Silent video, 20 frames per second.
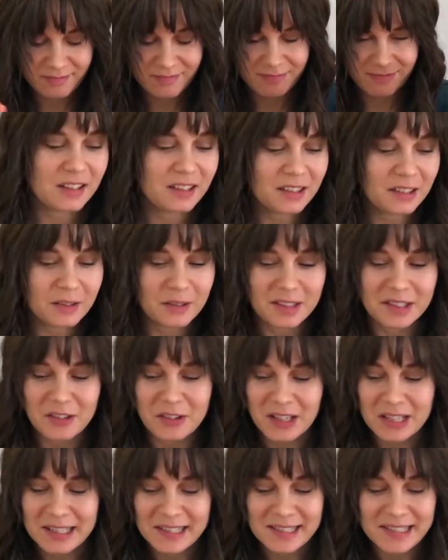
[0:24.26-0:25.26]
So as you
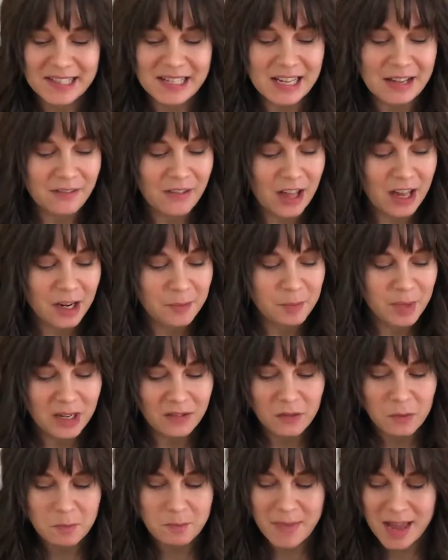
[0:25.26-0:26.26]
can see, I've got a bit of
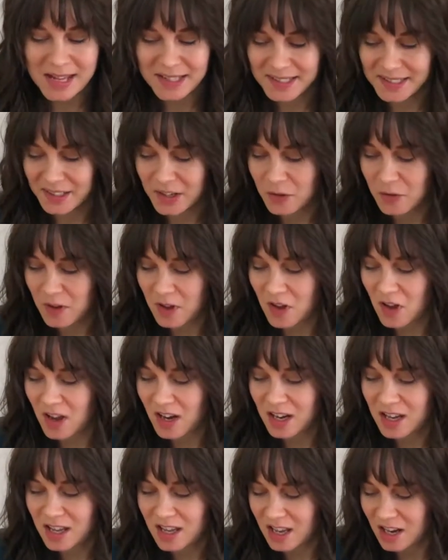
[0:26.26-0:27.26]
a mess going on
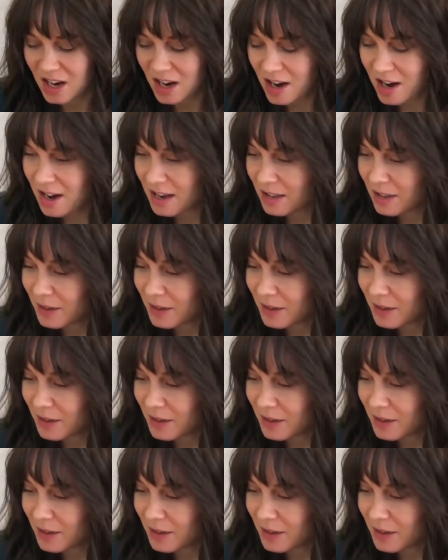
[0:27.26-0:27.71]
here.